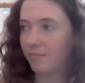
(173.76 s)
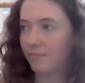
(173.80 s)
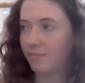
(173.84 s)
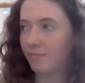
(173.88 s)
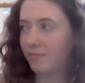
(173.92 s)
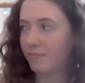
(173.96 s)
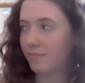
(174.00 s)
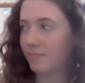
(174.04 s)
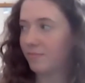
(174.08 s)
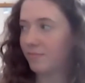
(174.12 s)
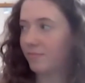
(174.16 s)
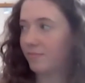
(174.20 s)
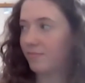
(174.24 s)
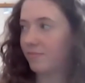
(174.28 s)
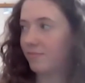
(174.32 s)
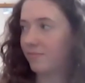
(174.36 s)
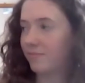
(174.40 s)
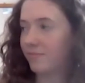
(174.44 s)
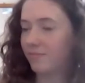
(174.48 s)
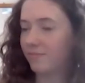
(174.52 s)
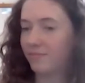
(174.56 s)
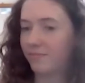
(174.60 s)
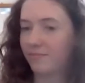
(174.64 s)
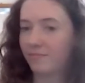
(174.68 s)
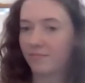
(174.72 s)

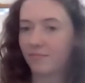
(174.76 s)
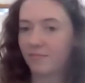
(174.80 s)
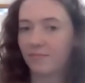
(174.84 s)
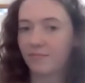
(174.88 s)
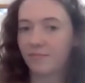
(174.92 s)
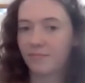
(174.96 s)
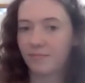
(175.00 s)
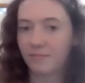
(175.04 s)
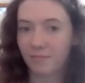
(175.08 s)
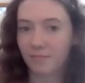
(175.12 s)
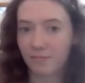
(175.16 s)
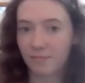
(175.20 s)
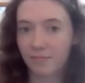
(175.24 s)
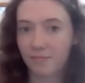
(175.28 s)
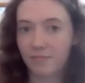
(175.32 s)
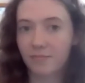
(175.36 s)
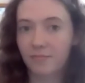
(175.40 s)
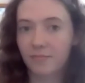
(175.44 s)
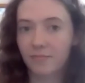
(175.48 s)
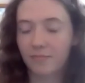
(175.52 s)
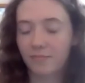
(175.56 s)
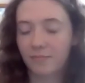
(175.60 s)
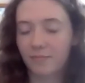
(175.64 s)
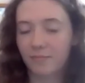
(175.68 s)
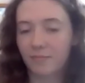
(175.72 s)

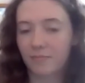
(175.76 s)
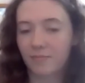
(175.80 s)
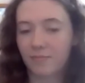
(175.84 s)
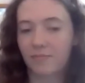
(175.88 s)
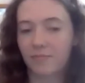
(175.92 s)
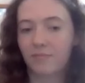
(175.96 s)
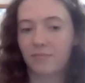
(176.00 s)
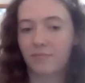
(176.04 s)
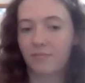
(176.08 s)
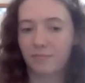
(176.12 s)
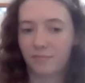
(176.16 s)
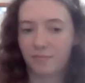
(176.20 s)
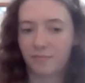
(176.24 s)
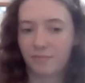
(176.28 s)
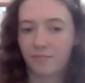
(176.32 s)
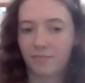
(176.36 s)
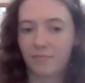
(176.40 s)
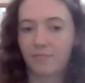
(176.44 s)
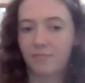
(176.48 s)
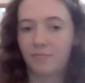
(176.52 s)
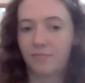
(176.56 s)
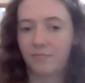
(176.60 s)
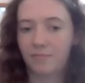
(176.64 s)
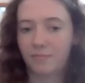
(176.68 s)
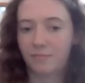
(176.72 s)

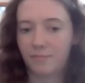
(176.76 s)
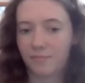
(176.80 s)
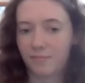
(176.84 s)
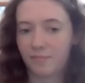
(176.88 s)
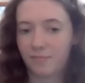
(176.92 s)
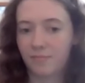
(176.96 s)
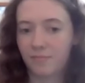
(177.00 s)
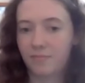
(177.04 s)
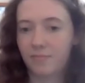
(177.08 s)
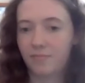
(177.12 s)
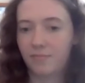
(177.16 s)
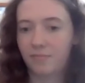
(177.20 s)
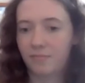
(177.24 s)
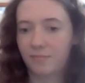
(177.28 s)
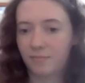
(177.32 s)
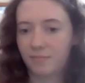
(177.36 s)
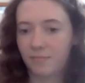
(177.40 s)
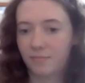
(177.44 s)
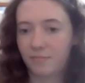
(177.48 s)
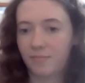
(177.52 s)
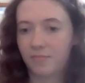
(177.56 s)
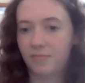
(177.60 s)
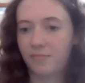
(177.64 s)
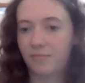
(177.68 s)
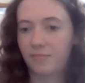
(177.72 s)

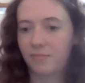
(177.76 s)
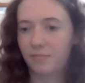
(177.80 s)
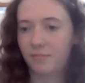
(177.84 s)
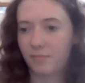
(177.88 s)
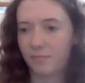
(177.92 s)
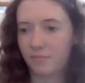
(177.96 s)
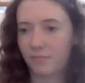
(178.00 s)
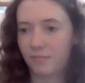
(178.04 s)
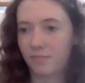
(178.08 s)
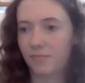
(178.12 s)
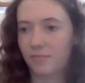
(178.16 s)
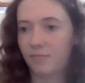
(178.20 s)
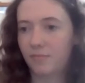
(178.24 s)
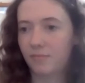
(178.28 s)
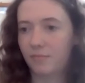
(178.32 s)
(not speaking)